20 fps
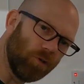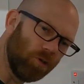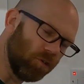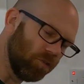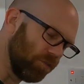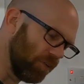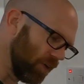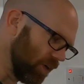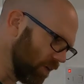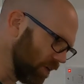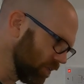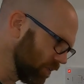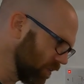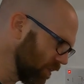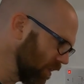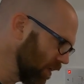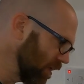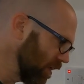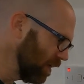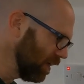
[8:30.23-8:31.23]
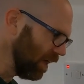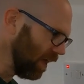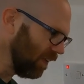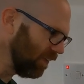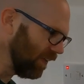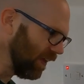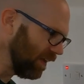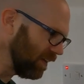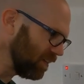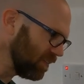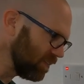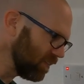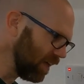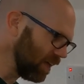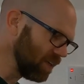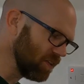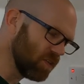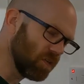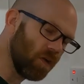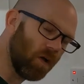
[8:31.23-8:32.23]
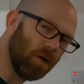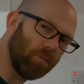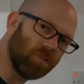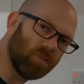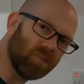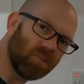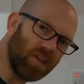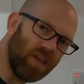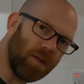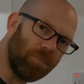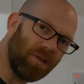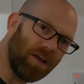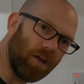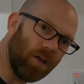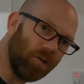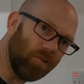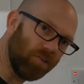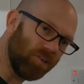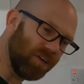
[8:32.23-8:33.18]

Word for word: cook first, and then the second time, as I say, about